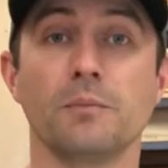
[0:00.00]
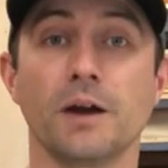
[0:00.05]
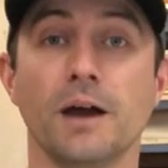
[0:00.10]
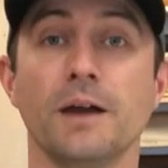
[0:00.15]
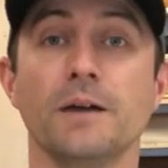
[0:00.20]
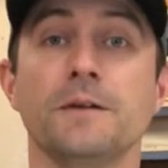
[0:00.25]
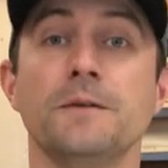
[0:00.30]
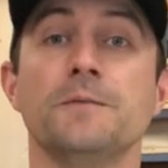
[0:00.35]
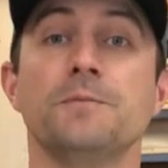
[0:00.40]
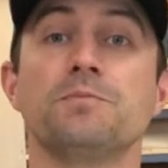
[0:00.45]

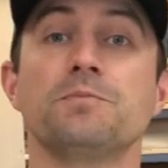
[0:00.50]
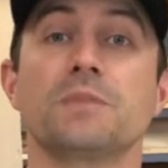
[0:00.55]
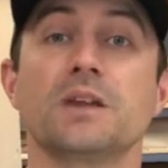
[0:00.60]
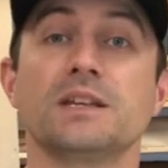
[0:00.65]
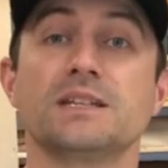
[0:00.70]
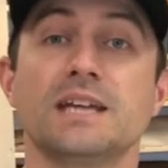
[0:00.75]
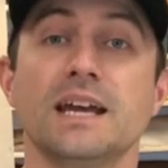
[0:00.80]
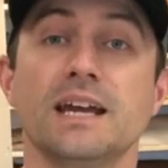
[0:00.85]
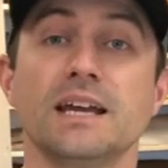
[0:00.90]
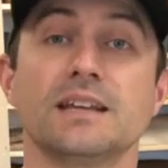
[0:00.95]
But
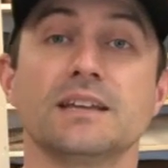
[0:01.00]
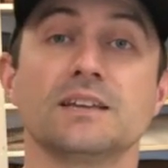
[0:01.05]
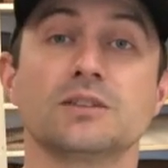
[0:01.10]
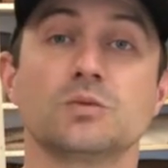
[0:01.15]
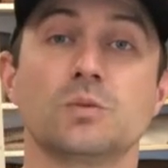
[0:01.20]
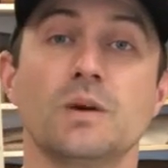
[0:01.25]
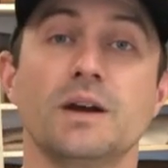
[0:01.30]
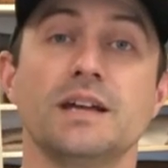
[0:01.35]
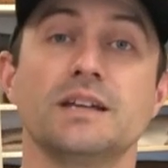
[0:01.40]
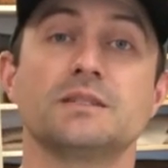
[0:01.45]
take
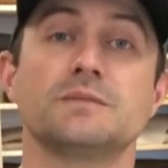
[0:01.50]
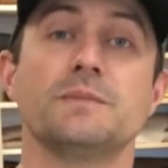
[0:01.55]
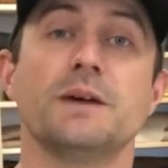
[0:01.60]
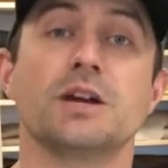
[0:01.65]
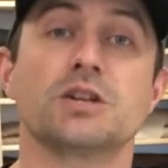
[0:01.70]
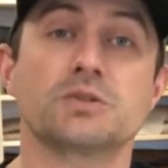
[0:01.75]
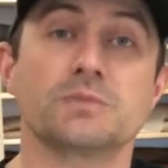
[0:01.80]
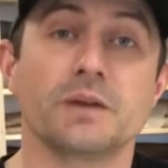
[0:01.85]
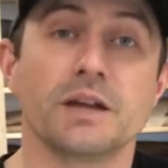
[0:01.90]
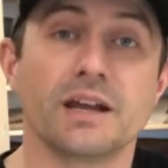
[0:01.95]
this waist
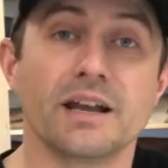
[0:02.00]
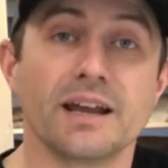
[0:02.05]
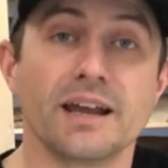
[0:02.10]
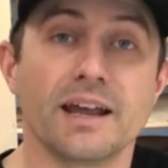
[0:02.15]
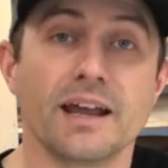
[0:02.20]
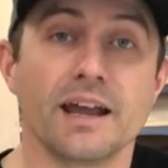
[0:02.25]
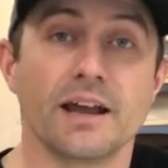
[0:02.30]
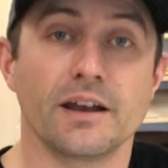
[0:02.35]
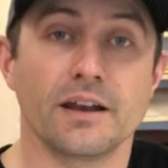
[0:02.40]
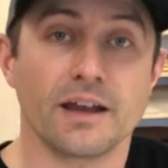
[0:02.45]
measurement
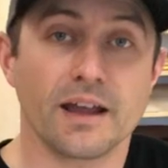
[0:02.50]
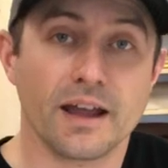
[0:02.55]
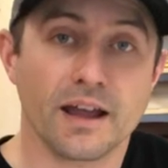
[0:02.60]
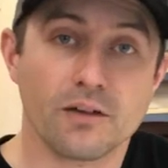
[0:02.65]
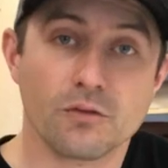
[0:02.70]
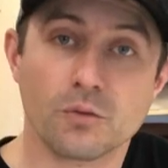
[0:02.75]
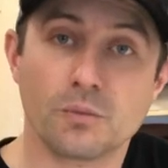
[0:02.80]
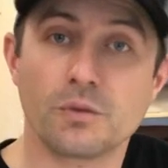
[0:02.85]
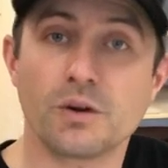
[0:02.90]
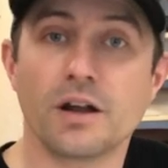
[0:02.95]
and
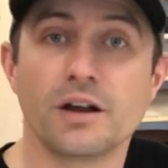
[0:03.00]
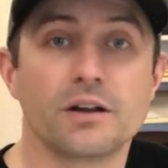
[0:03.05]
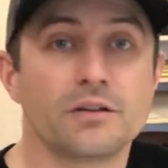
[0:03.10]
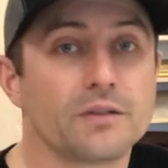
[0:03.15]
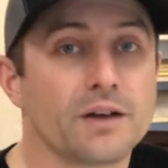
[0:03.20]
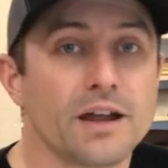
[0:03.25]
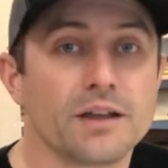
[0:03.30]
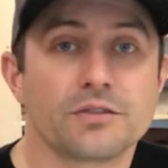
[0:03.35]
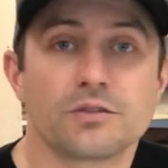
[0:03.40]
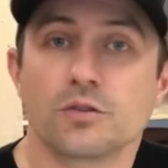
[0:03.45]
have them run it
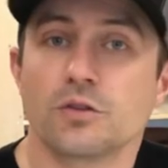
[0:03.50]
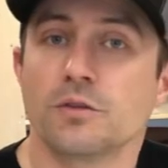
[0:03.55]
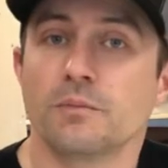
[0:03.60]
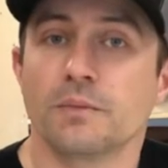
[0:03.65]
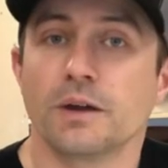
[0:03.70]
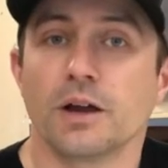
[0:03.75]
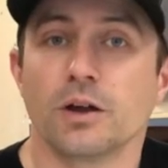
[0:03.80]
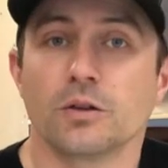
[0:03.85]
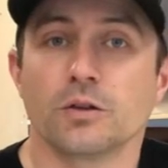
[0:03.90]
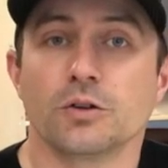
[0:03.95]
right through the
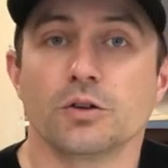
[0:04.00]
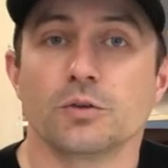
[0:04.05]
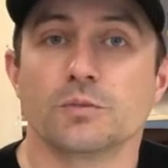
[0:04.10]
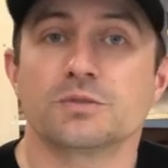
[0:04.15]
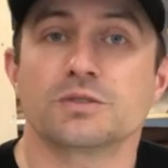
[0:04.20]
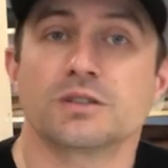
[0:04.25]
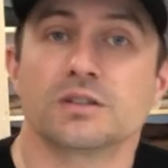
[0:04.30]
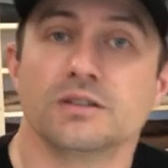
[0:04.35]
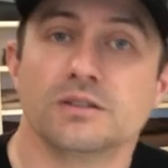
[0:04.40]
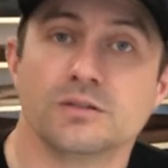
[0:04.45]
belt
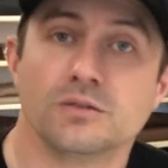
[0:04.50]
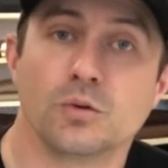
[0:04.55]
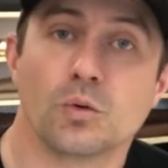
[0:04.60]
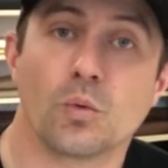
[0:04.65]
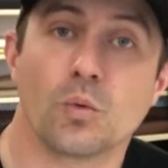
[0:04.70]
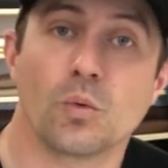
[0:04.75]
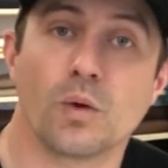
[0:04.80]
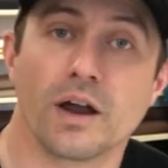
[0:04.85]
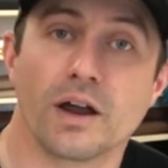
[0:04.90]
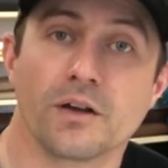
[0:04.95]
loops
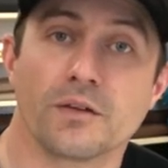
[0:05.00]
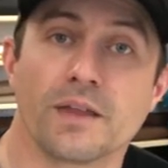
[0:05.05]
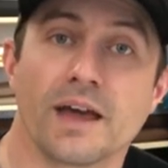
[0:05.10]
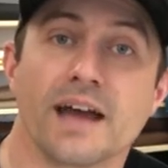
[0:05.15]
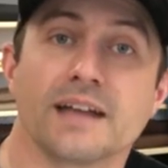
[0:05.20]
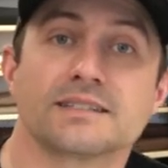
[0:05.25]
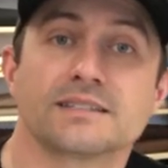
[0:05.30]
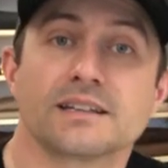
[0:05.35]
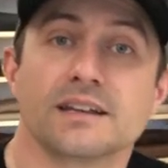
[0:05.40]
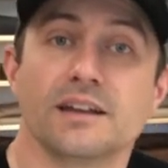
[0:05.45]
where
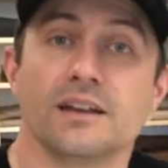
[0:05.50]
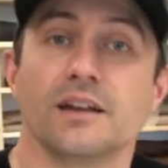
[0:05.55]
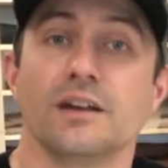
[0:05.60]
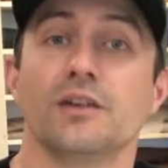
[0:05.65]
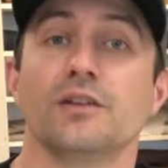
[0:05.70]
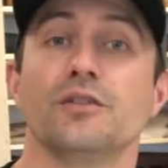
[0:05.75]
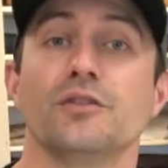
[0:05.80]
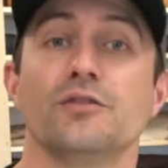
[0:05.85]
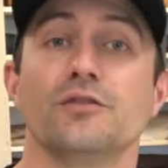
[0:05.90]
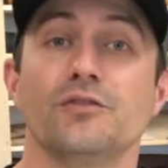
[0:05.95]
that's
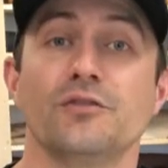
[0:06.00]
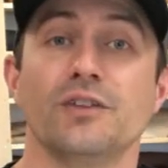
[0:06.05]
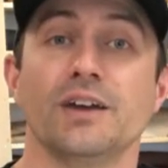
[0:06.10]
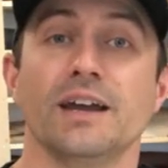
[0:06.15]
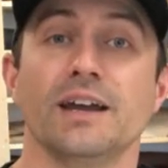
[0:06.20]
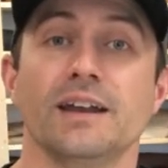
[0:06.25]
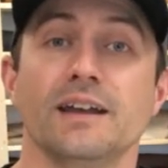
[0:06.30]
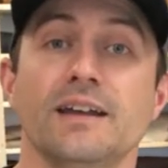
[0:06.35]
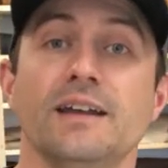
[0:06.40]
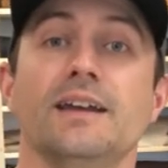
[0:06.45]
gonna
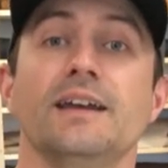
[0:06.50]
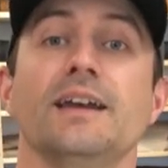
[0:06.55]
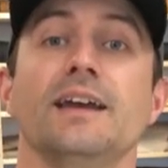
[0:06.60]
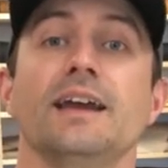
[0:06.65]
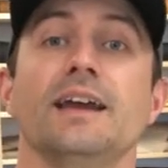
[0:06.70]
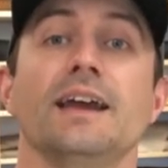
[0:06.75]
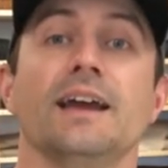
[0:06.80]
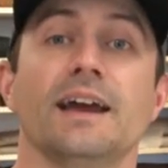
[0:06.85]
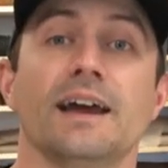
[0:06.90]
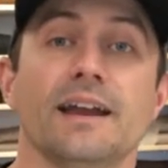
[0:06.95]
fit,
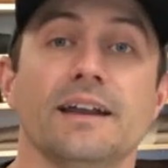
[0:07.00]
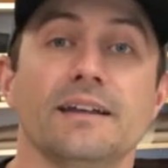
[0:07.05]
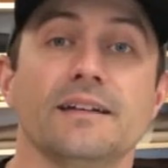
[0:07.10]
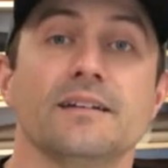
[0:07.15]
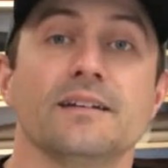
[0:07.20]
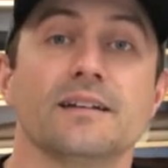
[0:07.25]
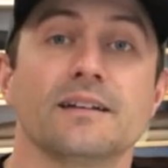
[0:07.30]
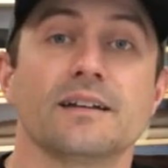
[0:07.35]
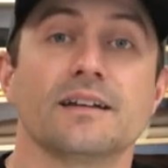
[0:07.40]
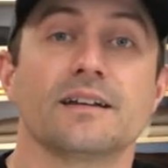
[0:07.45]
and
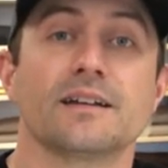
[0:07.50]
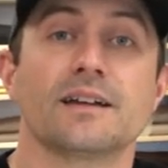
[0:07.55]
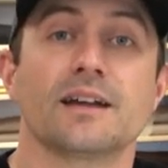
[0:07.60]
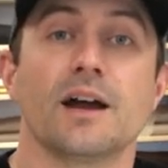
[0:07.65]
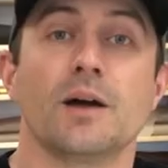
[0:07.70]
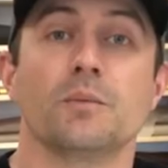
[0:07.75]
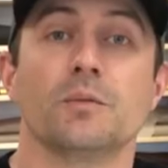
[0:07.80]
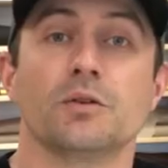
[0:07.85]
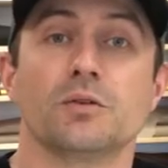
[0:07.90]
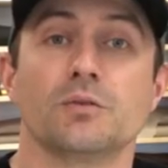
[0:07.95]

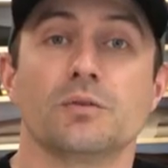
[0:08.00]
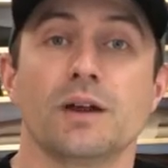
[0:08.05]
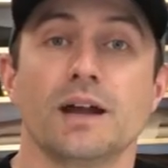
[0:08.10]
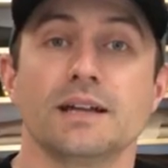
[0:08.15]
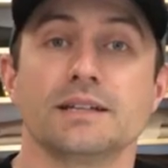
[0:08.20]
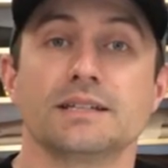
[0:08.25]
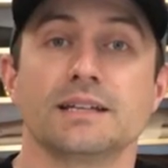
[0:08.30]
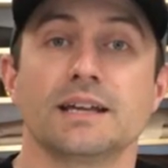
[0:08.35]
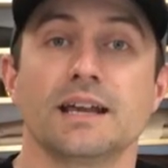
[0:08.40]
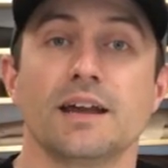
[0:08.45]
come
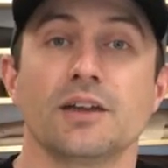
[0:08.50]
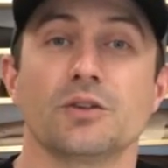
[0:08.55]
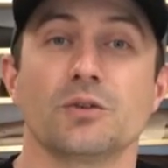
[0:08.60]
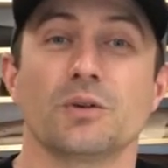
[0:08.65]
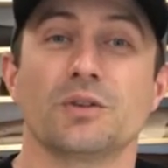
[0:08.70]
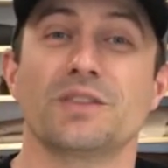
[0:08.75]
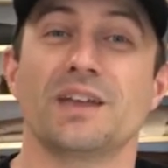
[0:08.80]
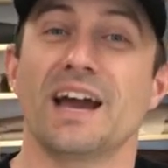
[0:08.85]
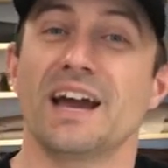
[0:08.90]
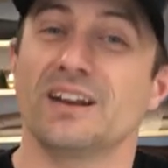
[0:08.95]
right together
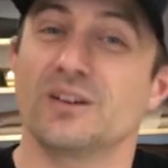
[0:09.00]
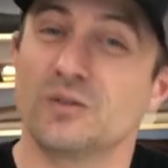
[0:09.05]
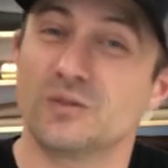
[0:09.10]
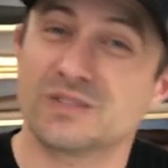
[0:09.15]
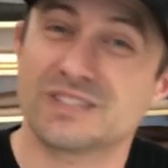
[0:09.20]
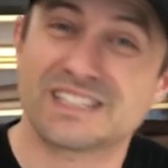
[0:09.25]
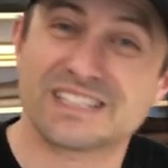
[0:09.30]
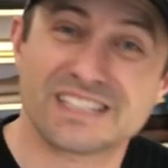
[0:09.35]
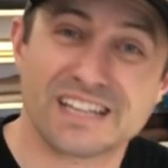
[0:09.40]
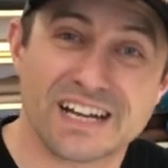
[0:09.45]
with that.
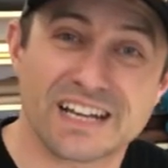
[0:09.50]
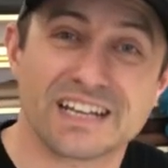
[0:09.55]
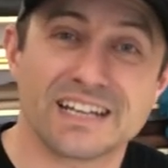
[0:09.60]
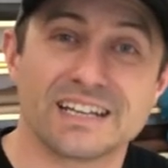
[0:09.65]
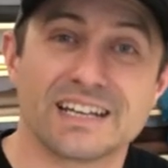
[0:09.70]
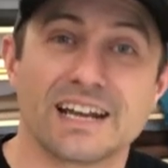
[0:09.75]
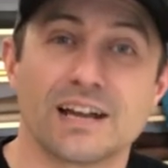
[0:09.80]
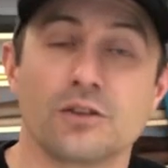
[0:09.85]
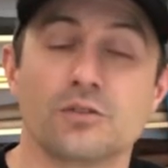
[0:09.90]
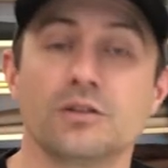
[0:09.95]
Don't suck it
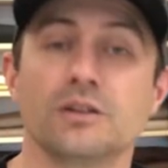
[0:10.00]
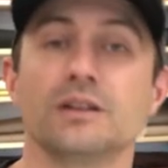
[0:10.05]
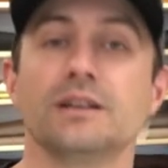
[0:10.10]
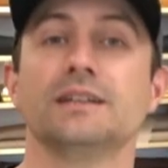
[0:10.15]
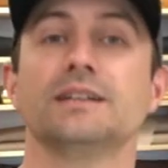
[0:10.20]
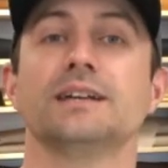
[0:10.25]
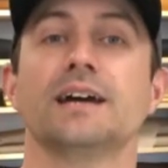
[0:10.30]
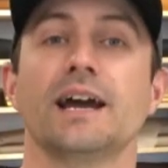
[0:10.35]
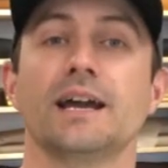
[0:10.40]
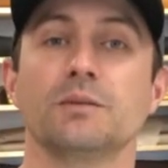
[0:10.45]
down really
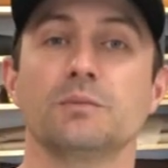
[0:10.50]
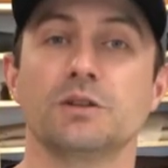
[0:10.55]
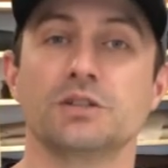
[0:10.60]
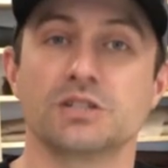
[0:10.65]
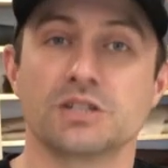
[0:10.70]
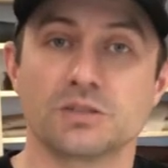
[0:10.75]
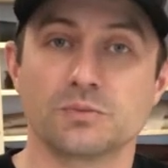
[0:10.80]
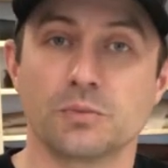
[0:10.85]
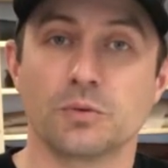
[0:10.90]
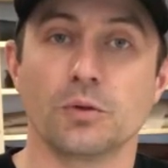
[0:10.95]
tight, but
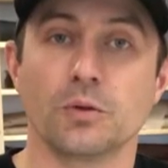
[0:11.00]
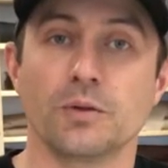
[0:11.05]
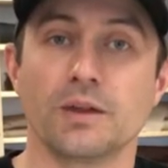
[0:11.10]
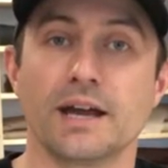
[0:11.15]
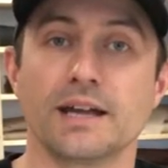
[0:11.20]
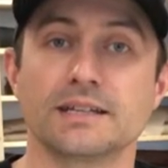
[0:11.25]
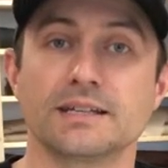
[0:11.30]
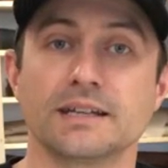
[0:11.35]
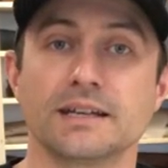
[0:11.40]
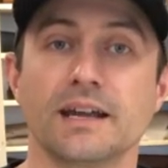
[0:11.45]
just pull
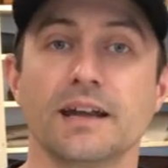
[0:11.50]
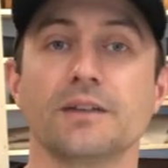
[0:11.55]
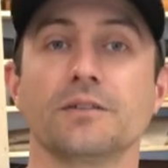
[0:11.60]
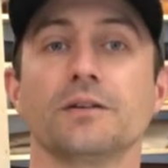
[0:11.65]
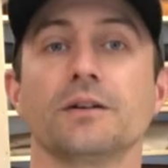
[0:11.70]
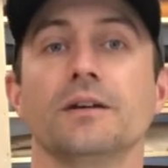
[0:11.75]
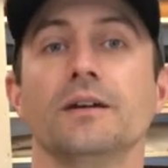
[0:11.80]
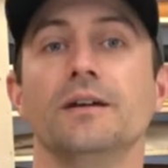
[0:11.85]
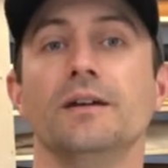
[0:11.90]
that together.